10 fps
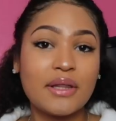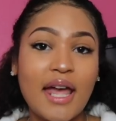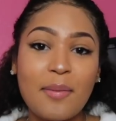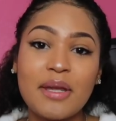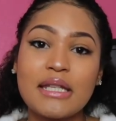So with
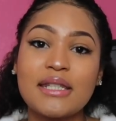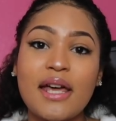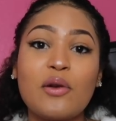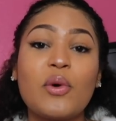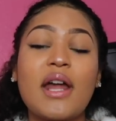that being
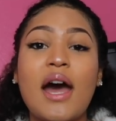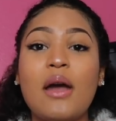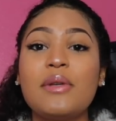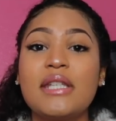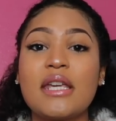said, when
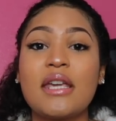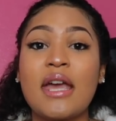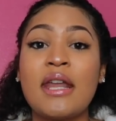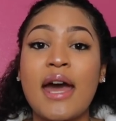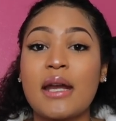I was
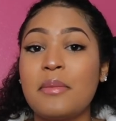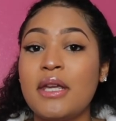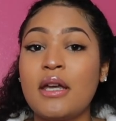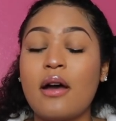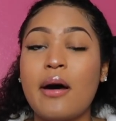taking
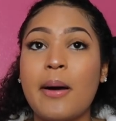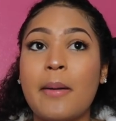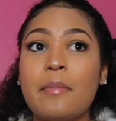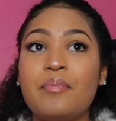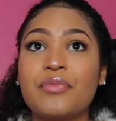anatomy,
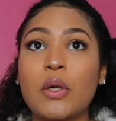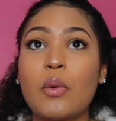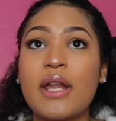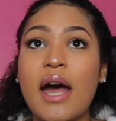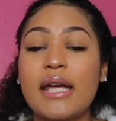
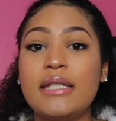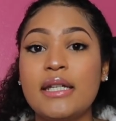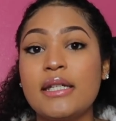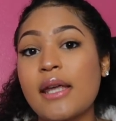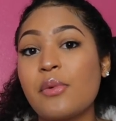what I
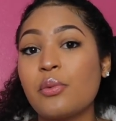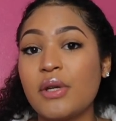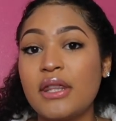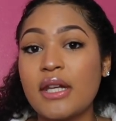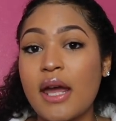did is I would
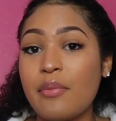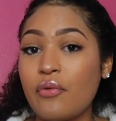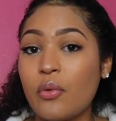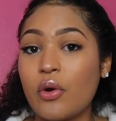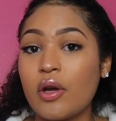read the night
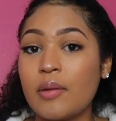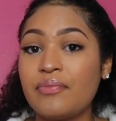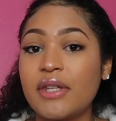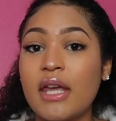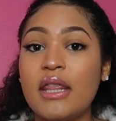
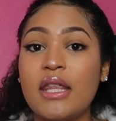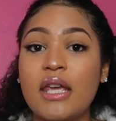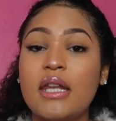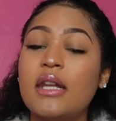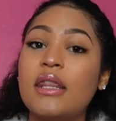before, and
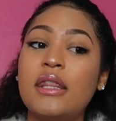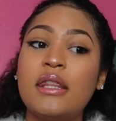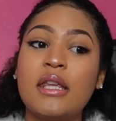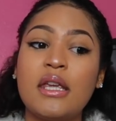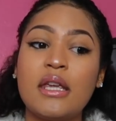then
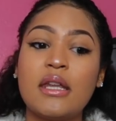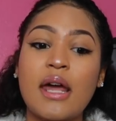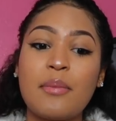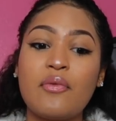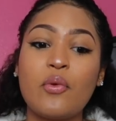the
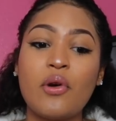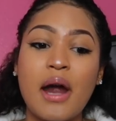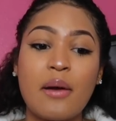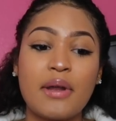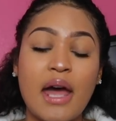night before
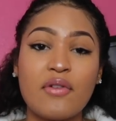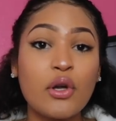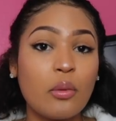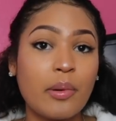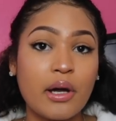I would have a
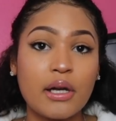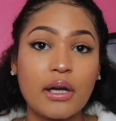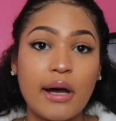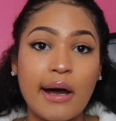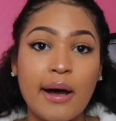
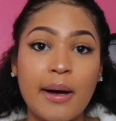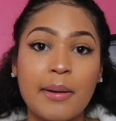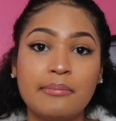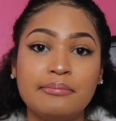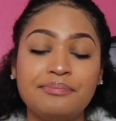notebook.
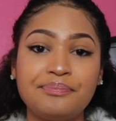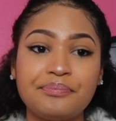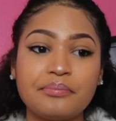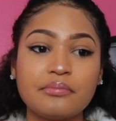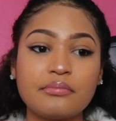
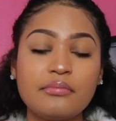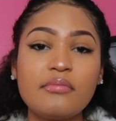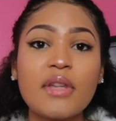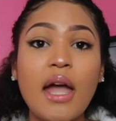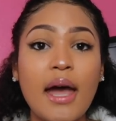
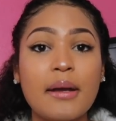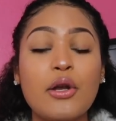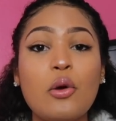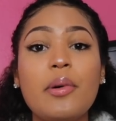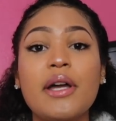I had a
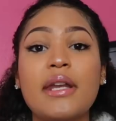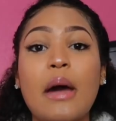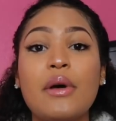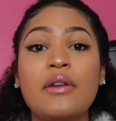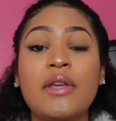notebook, and
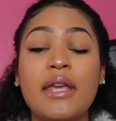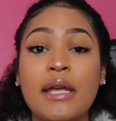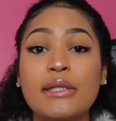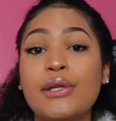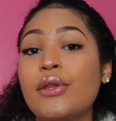I would
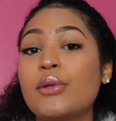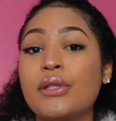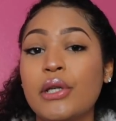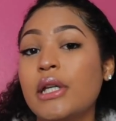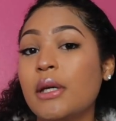answer
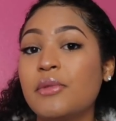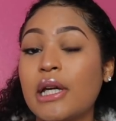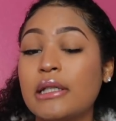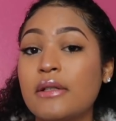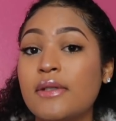those learning
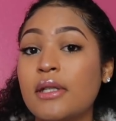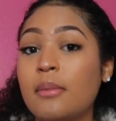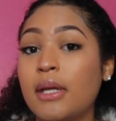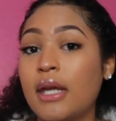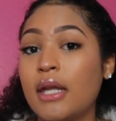objectives in
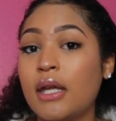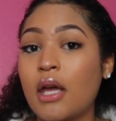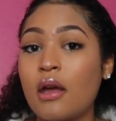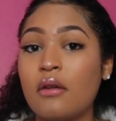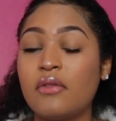the
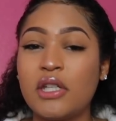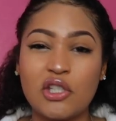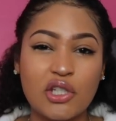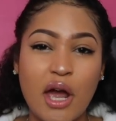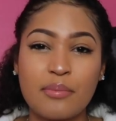beginning of
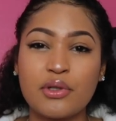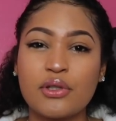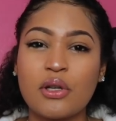each chapter.